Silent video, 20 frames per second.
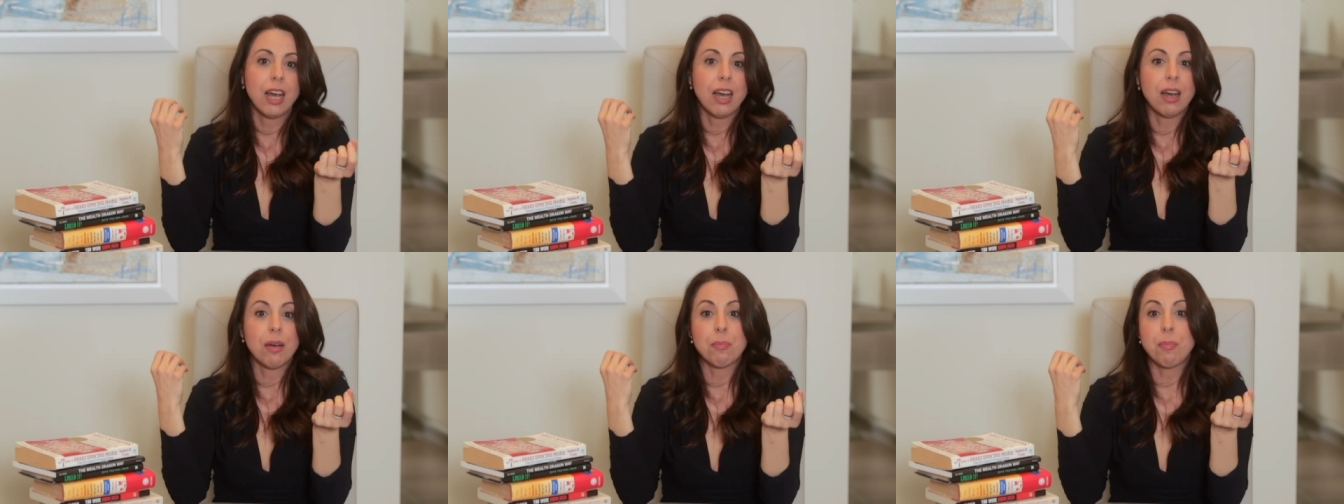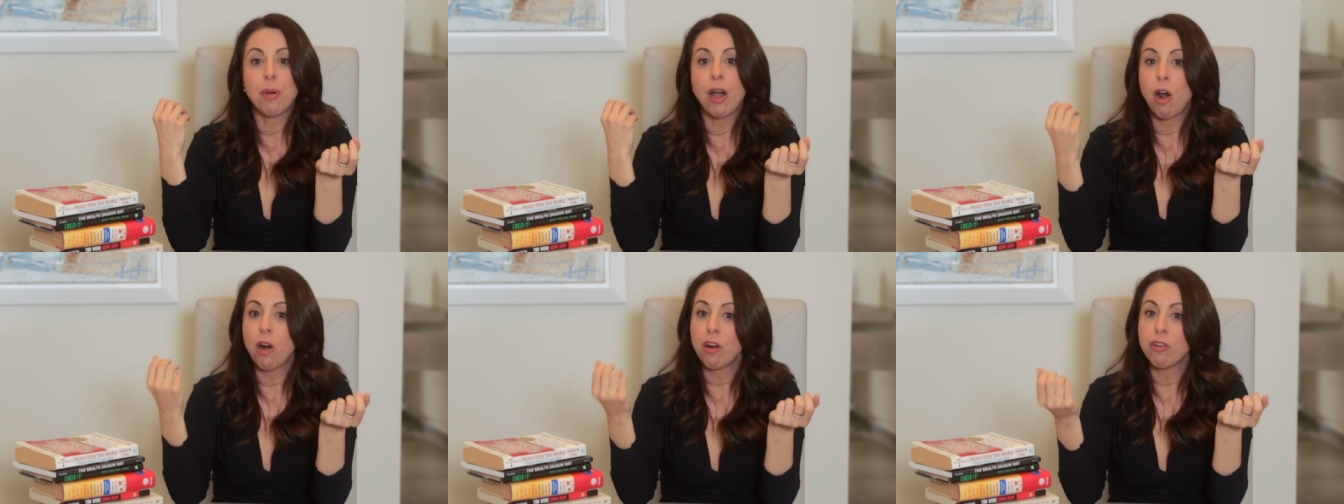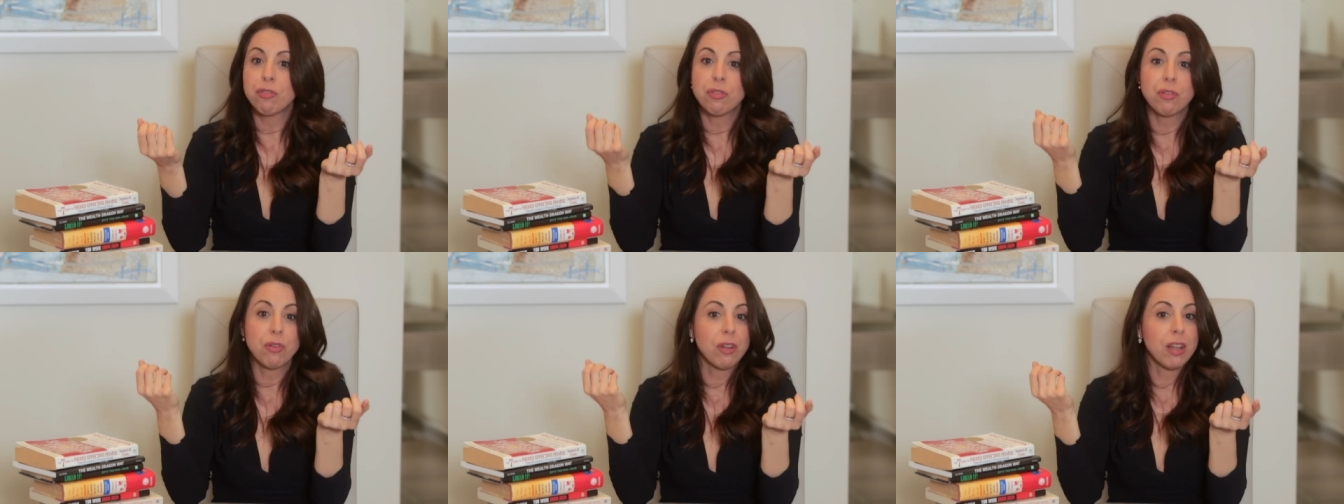uh,
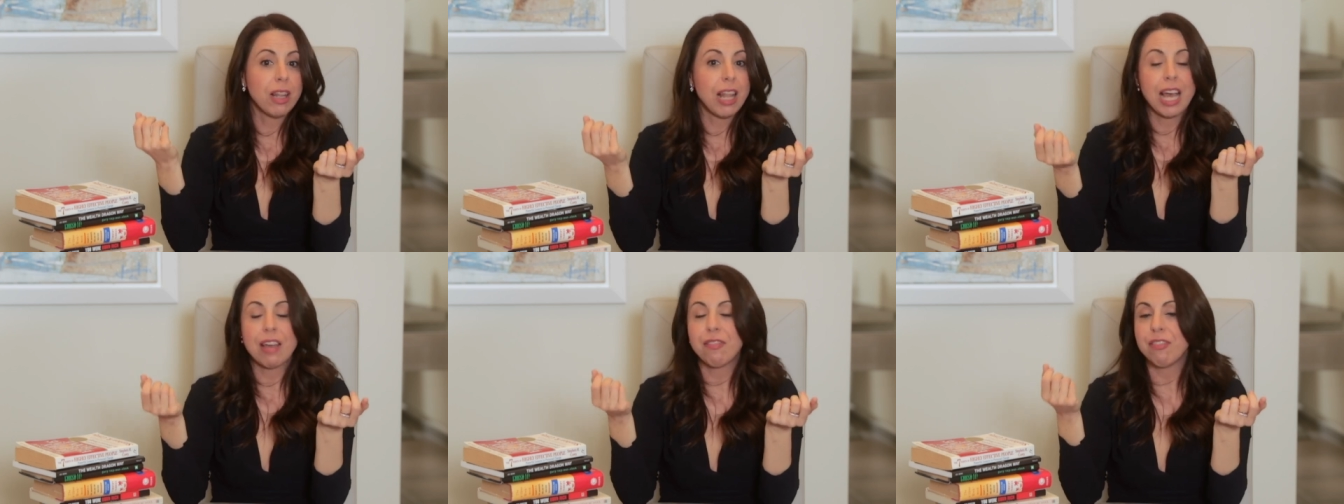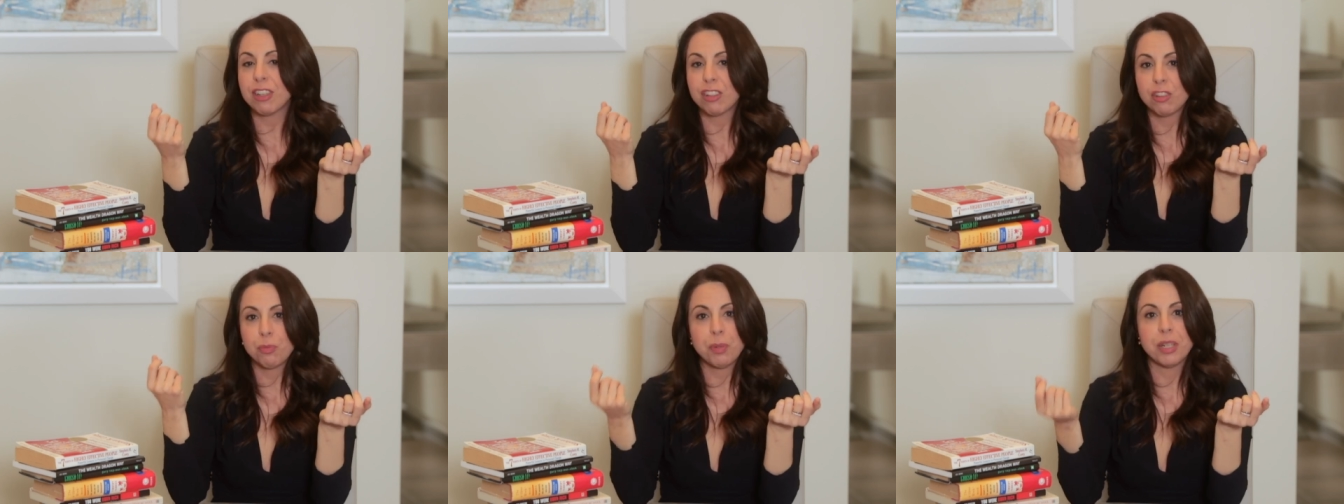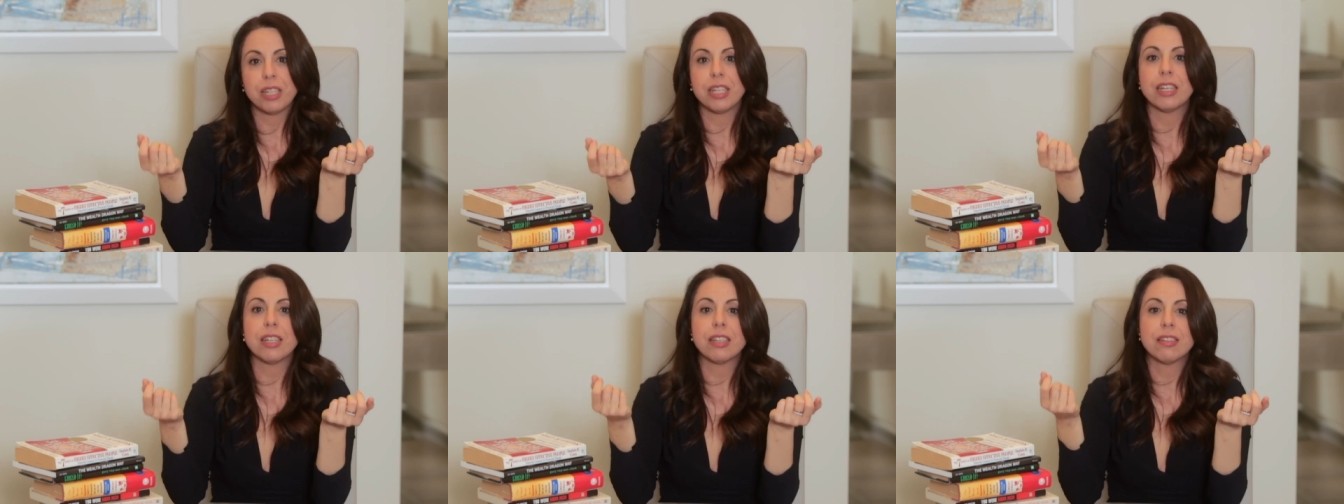powerful life
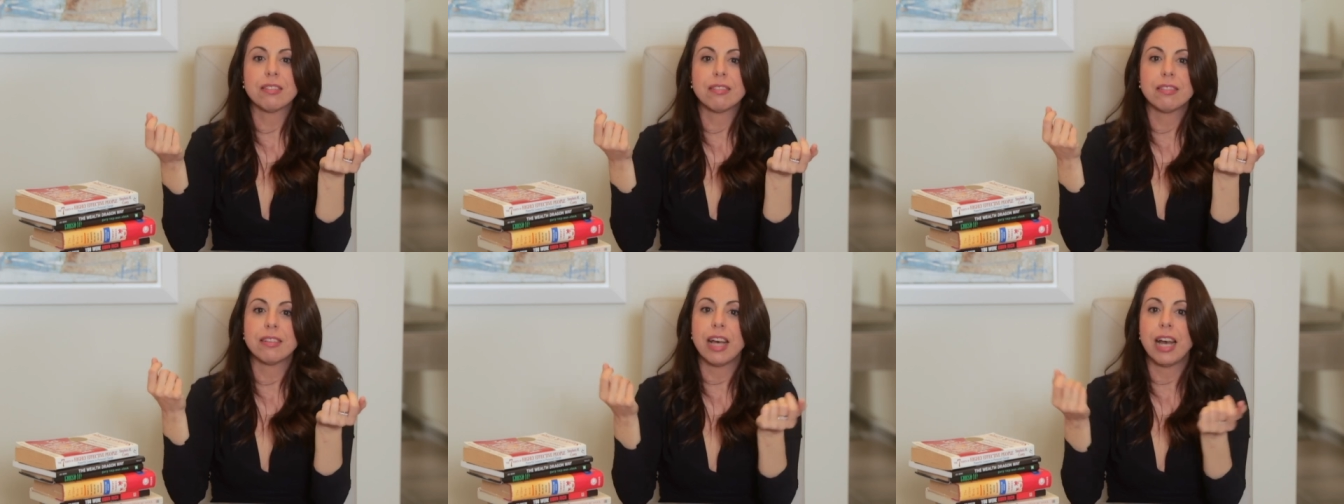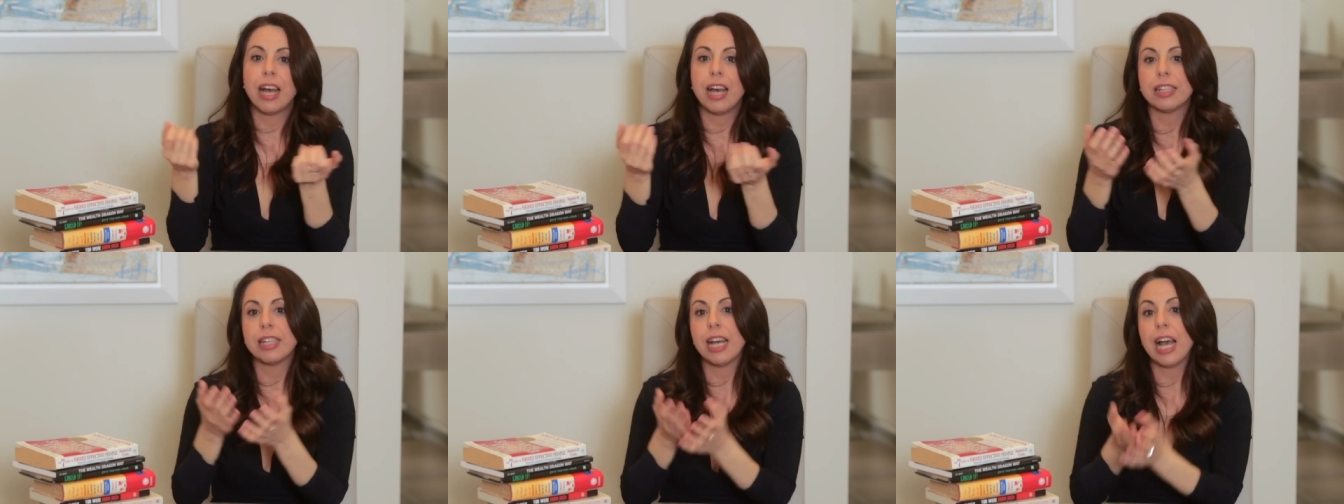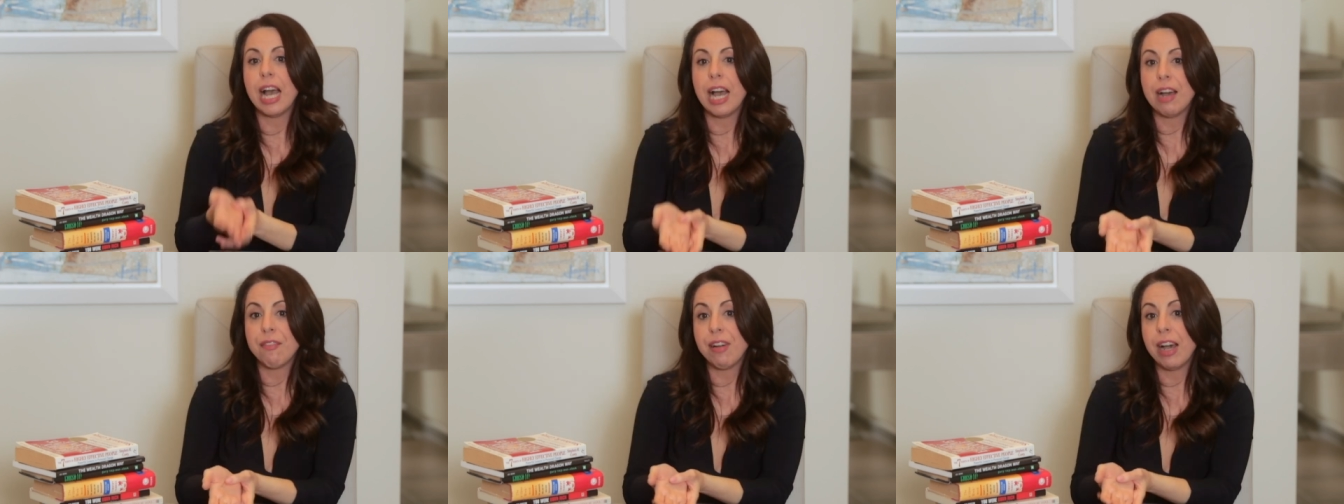experience that
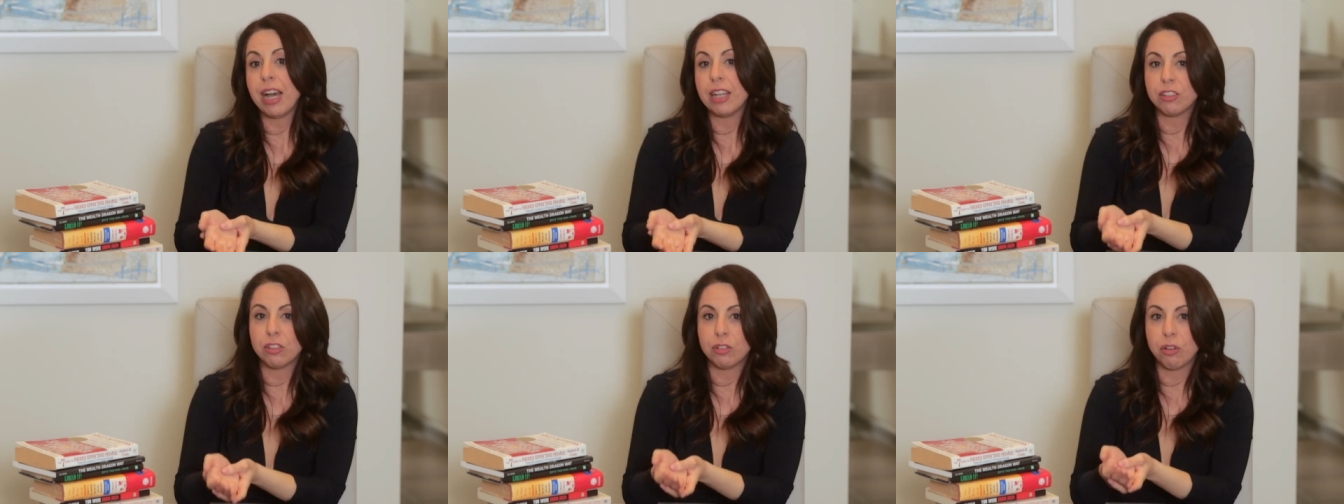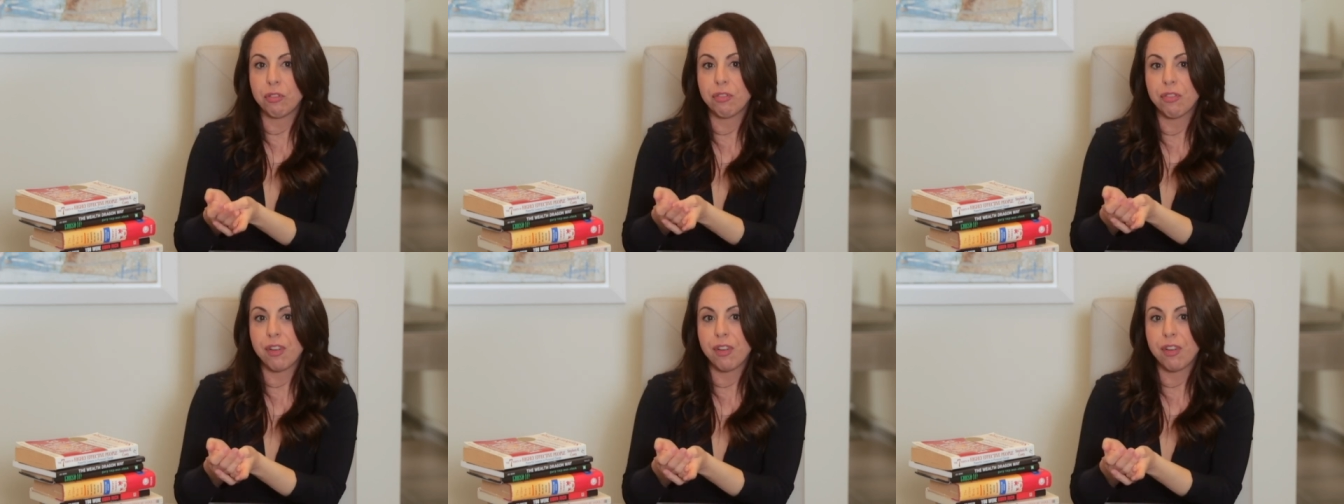I have had so